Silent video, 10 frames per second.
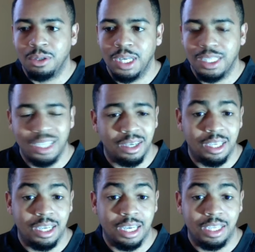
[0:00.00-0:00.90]
as I'll
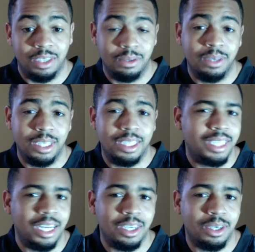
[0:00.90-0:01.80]
get later on, he's
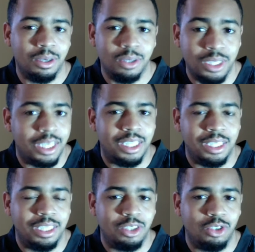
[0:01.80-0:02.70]
not negotiating.
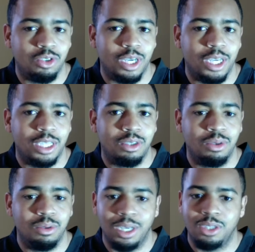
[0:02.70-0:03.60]
He's trying
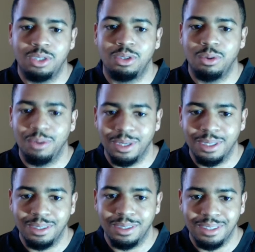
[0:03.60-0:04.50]
to
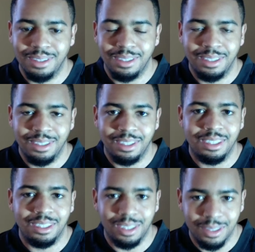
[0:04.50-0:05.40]
extort the
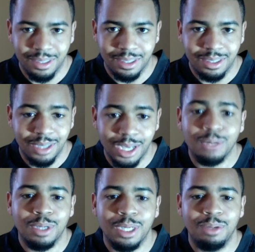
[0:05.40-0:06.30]
Steelers. That's
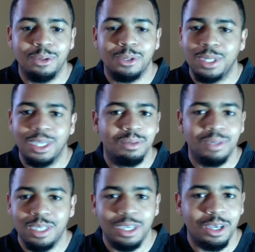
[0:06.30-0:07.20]
what he wants to. He doesn't
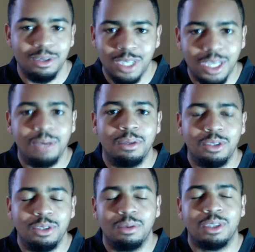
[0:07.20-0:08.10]
want to negotiate. He wants
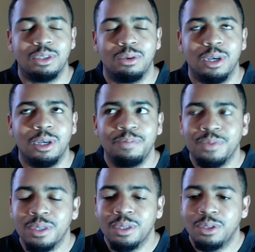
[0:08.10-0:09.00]
to extort.
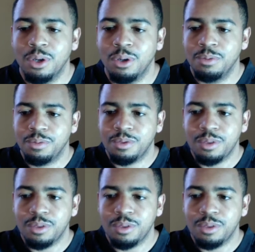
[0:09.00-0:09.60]
So